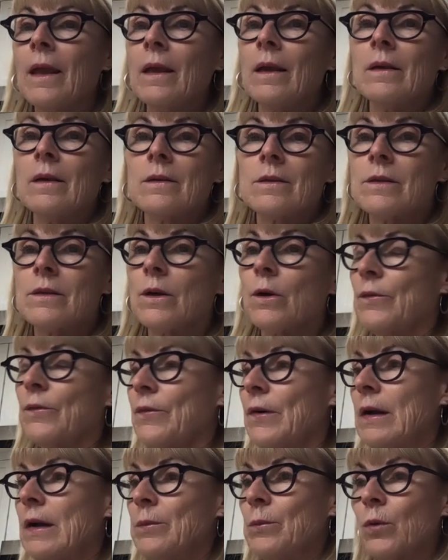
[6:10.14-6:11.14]
So if
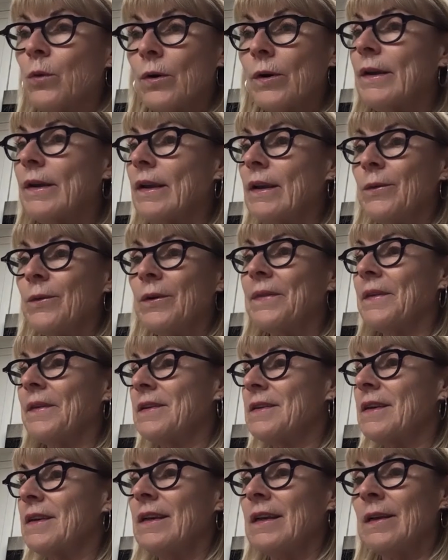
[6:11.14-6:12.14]
I'm working with the
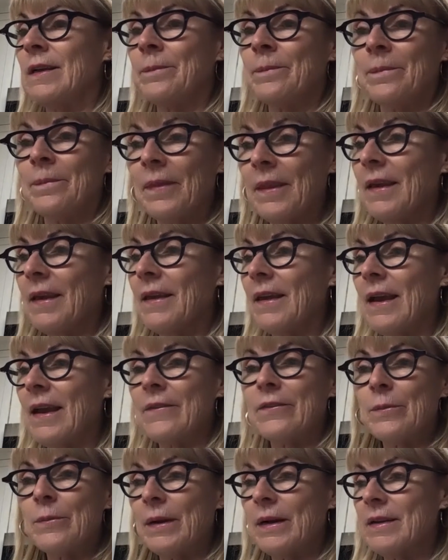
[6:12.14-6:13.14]
team,
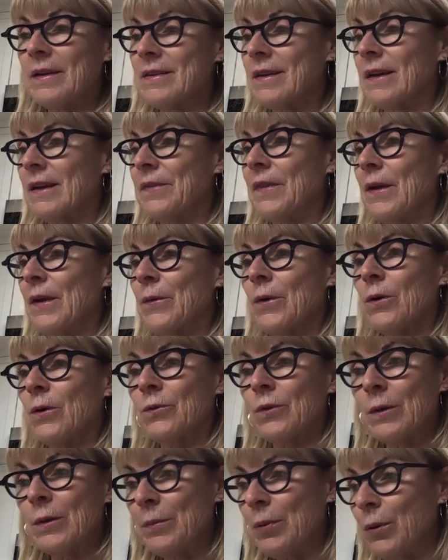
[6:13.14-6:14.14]
everybody's got their own
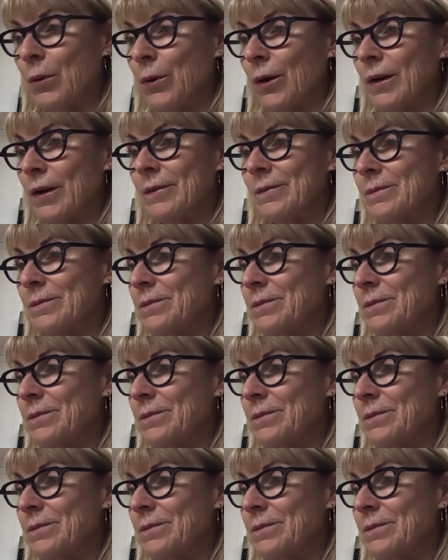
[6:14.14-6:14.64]
report.